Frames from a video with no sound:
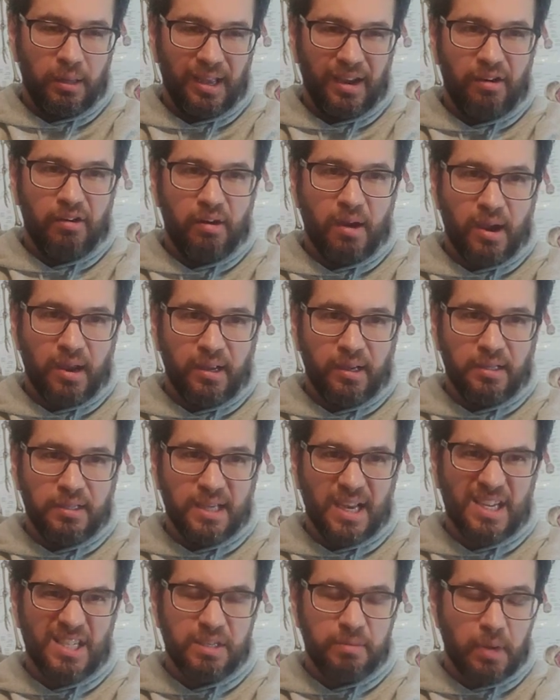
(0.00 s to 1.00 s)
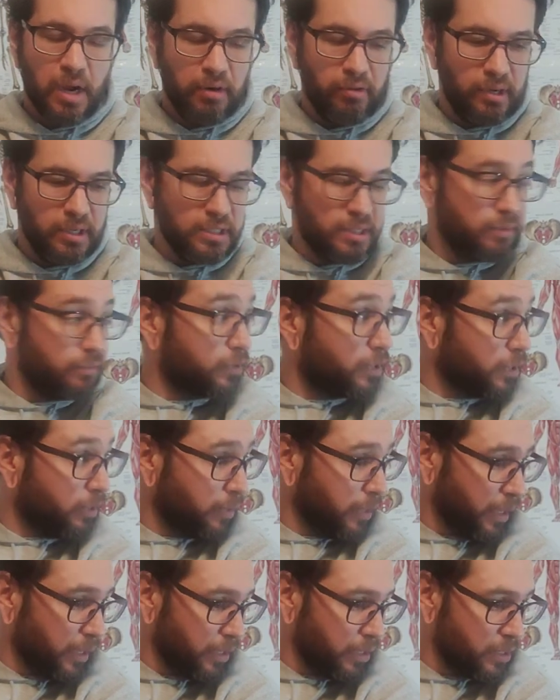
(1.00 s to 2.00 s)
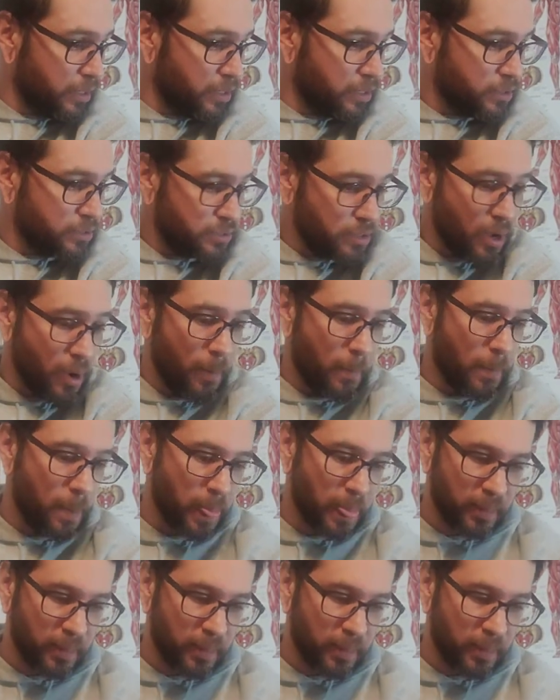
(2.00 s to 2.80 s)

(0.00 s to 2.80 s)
That cracking is actually my wrist, if you hear that. So,